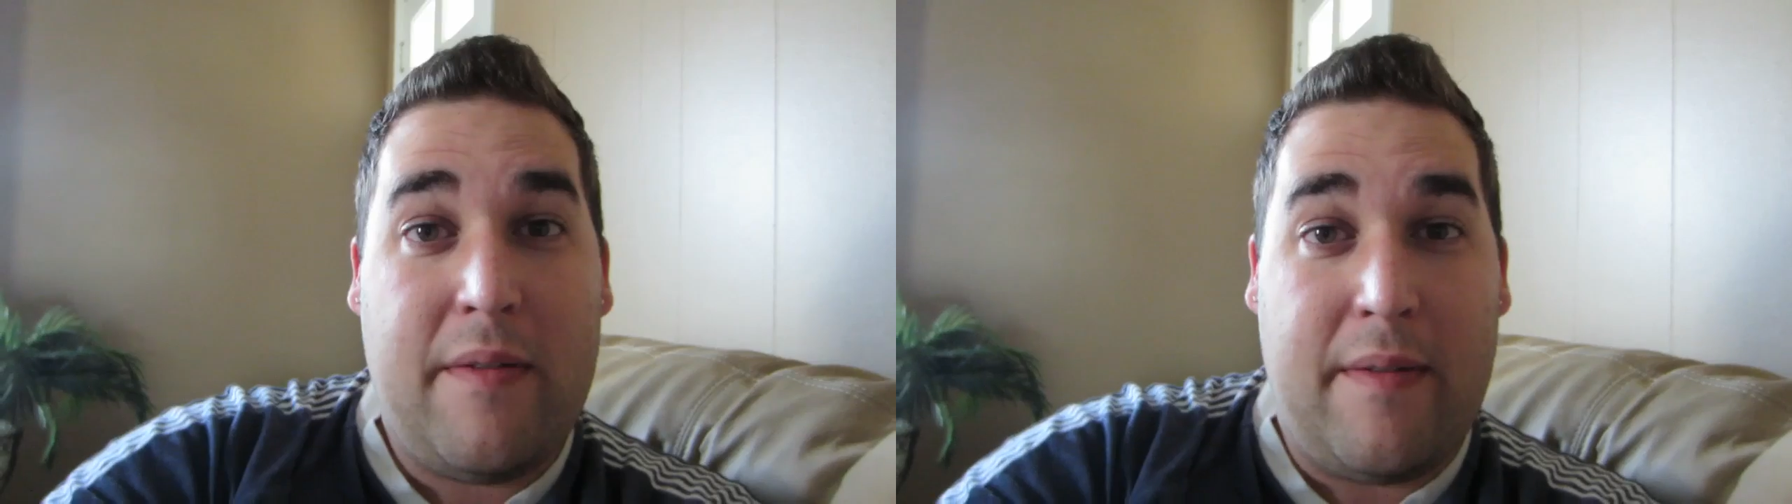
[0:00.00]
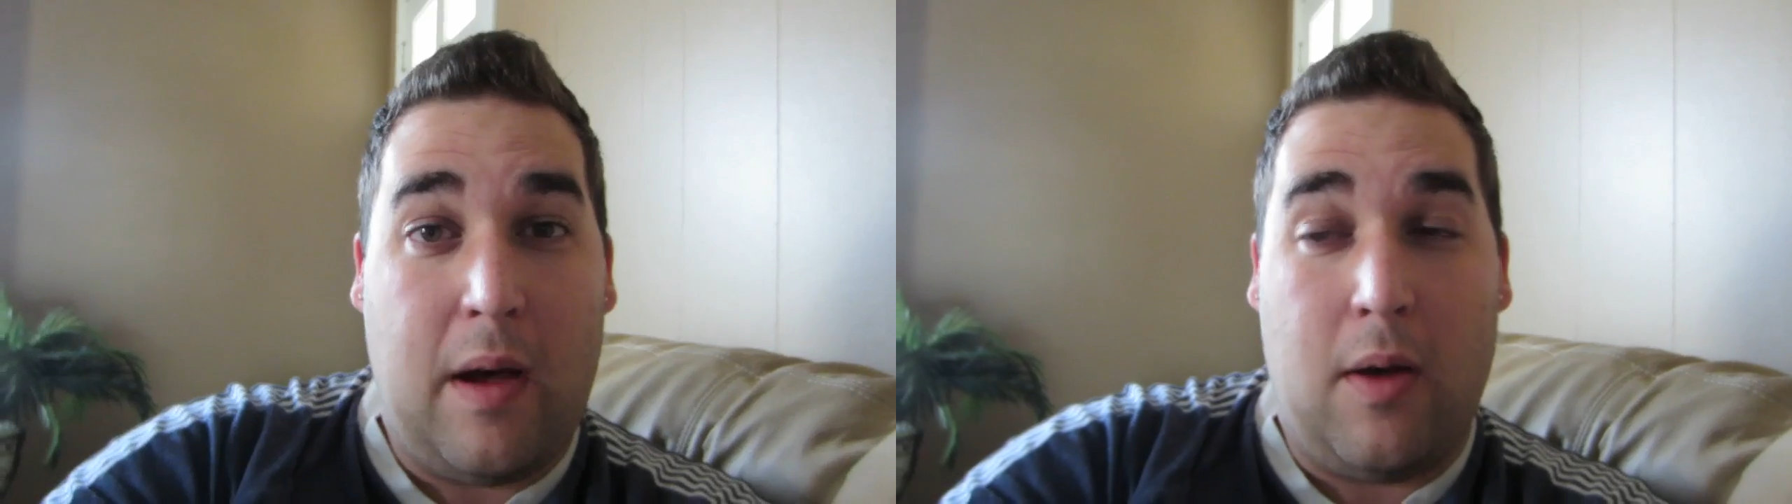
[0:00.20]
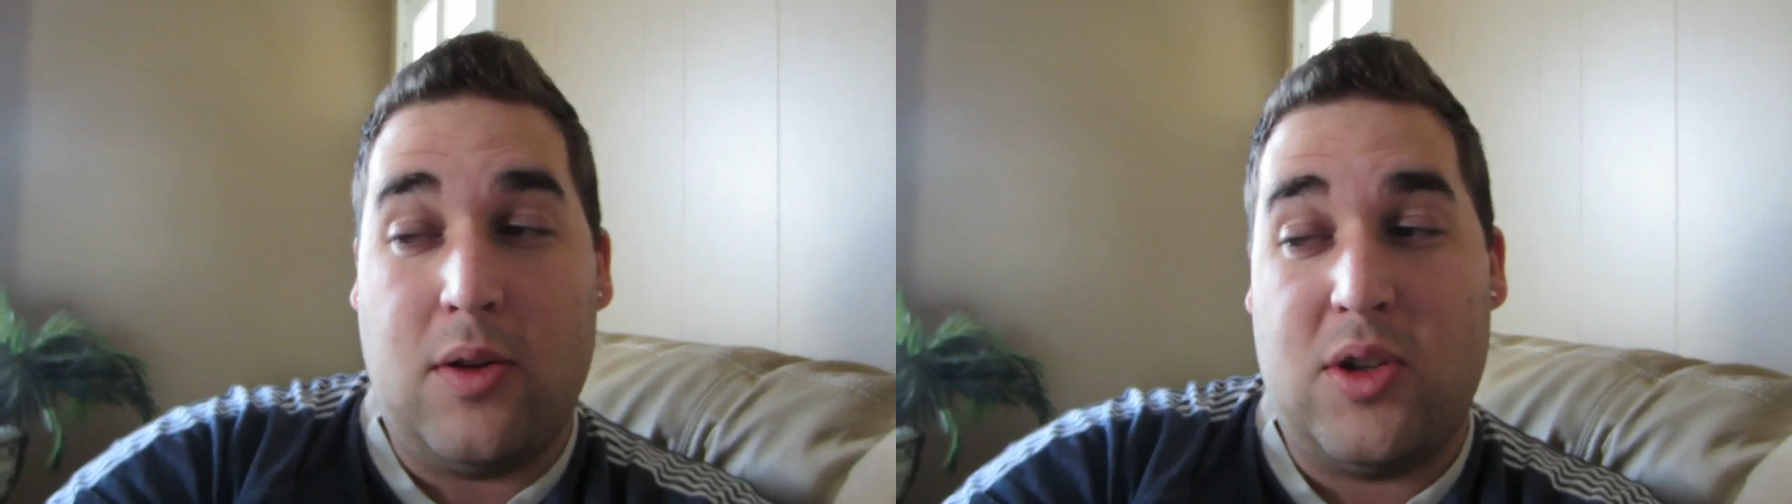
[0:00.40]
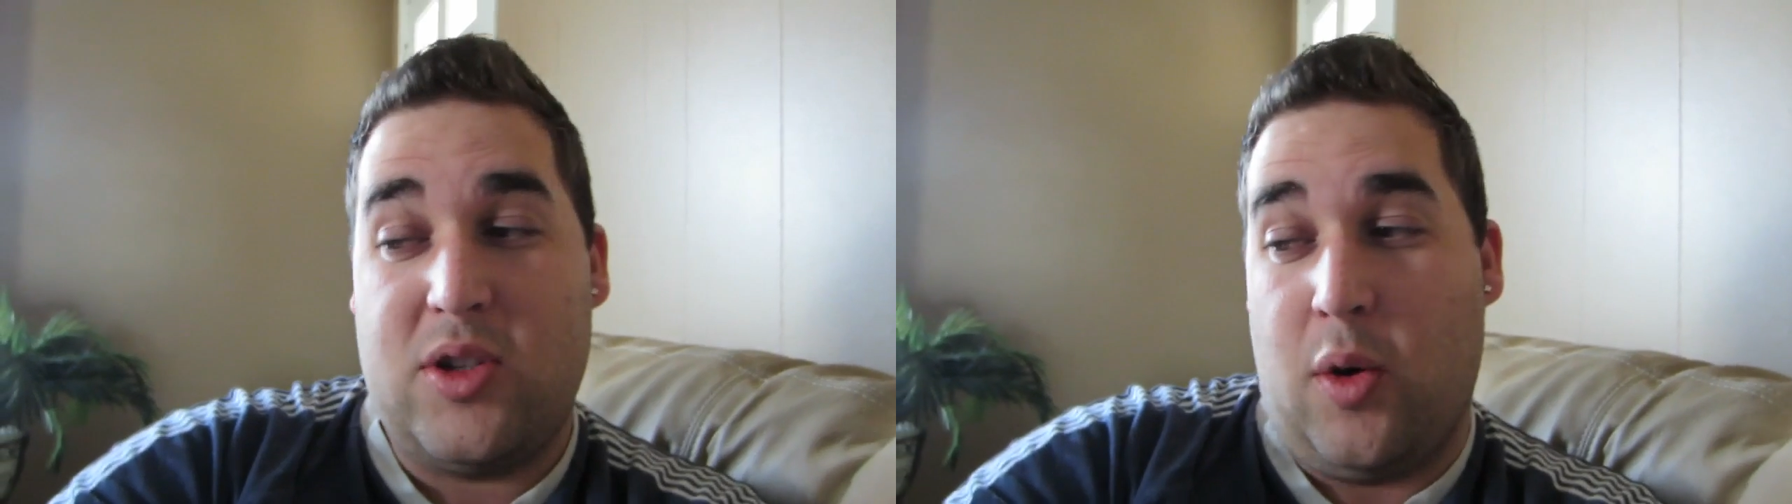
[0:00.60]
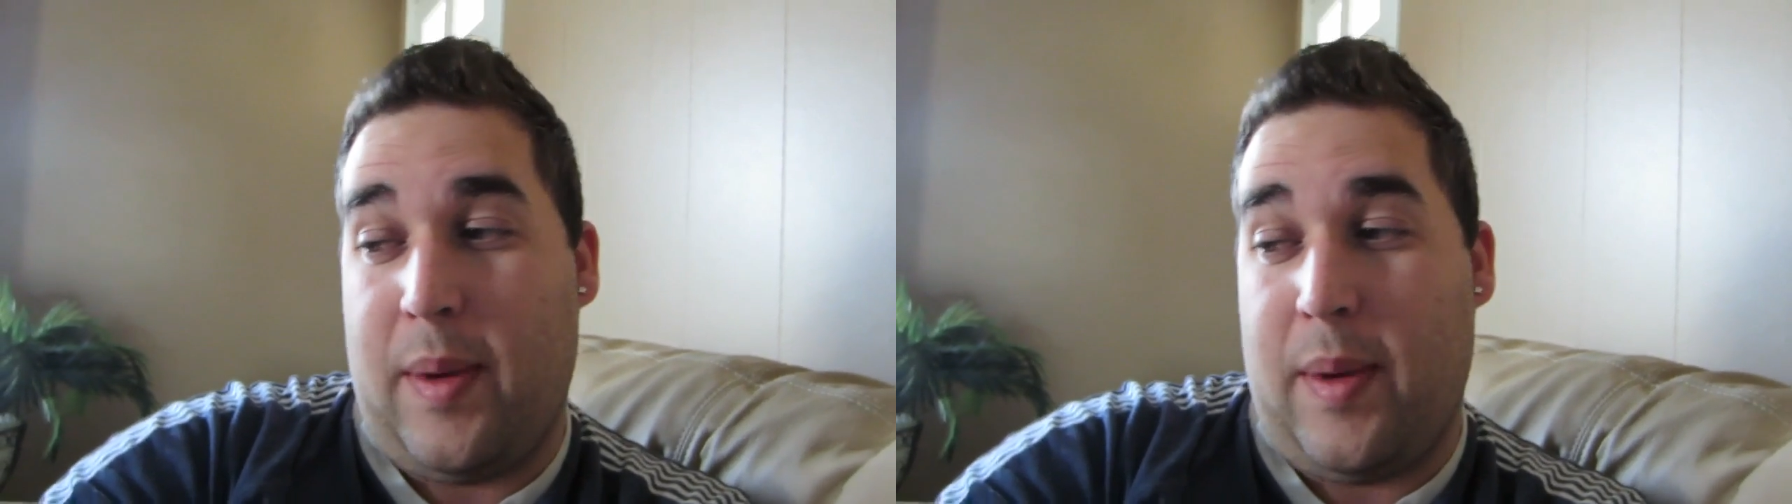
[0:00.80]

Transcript: felt so